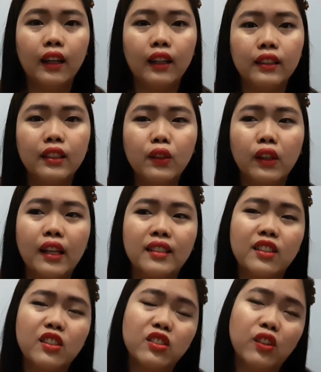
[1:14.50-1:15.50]
Neo
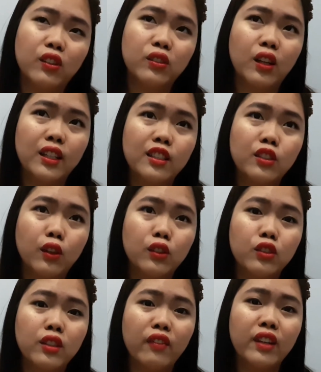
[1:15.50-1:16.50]
Classic is also
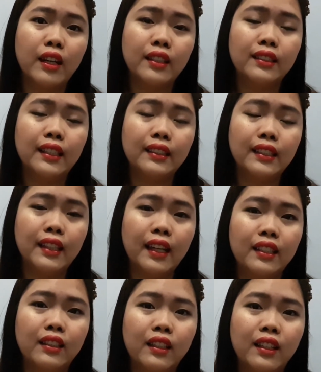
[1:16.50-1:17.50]

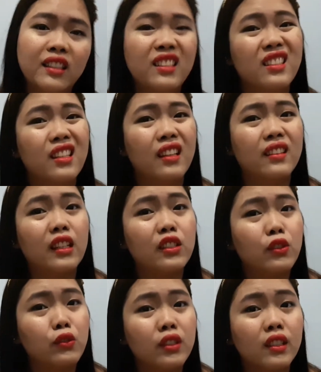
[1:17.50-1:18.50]
799, and it's the
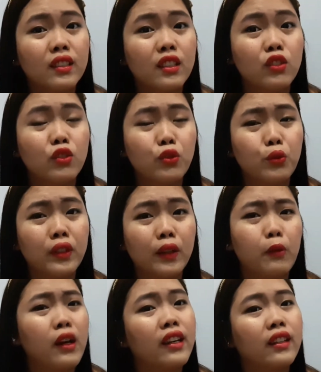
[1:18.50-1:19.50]
SQ6 is newer,
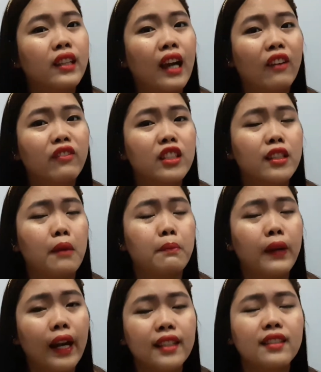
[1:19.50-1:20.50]
why they have the same
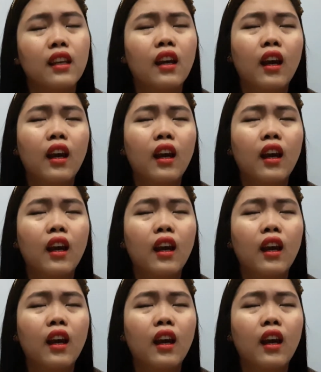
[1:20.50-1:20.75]
price.